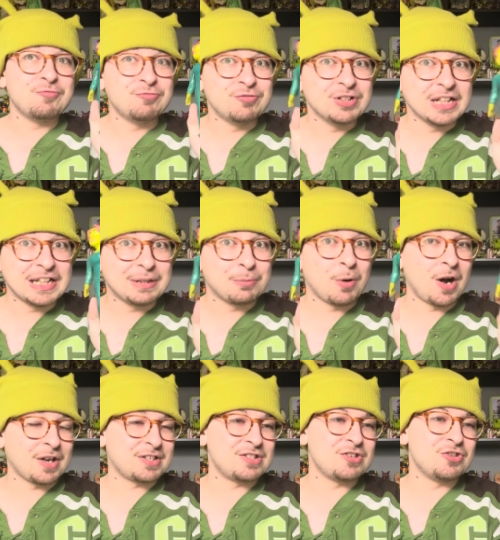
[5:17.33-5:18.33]
really
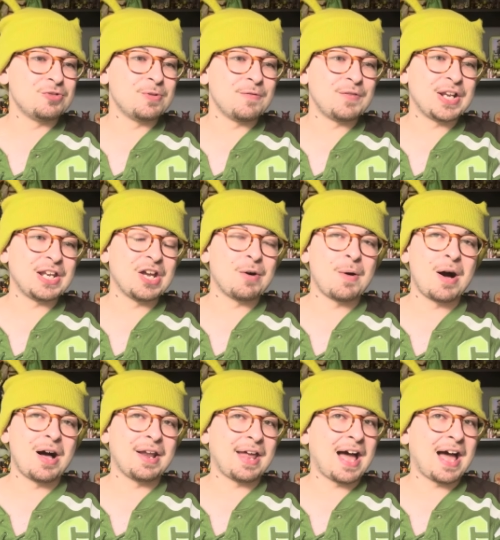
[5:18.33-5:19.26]
wanted to do a video on.